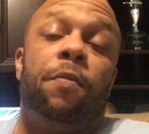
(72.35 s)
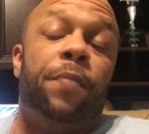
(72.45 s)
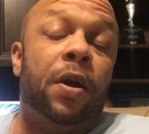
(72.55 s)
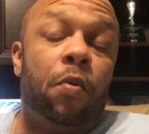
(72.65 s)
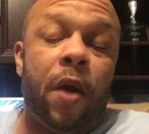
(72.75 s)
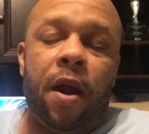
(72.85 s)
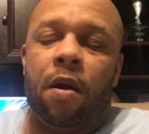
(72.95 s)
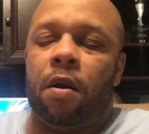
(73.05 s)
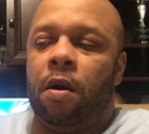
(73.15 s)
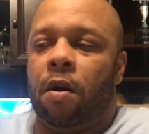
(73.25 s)
Be
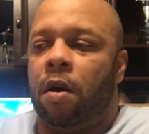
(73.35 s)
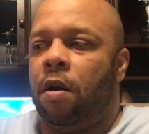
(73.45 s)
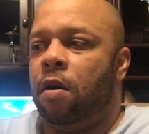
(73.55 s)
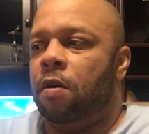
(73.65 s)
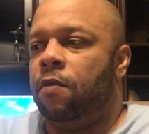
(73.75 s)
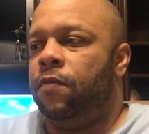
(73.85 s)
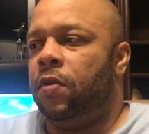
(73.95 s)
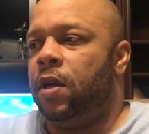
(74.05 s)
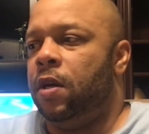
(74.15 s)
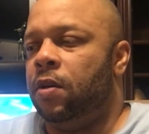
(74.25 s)
aware
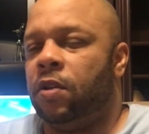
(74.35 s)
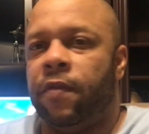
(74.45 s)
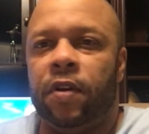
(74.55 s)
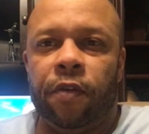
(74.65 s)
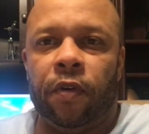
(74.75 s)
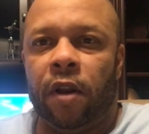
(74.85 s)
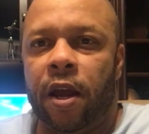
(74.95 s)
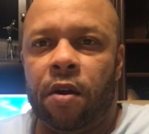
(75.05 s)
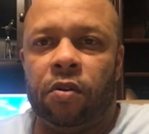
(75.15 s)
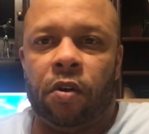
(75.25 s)
of the 7 different
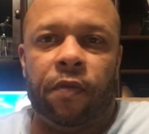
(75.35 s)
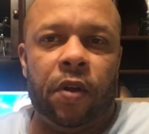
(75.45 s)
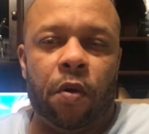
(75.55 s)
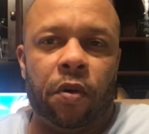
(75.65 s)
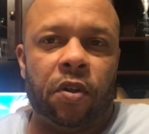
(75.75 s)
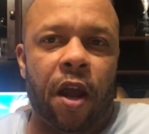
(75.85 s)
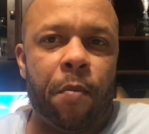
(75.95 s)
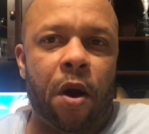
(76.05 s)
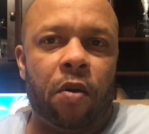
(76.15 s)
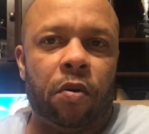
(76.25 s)
layers of the OSI
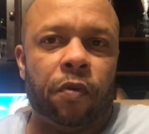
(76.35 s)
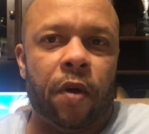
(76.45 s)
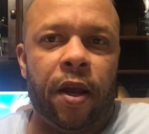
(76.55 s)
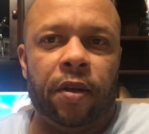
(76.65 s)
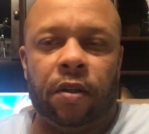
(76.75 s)
model, right?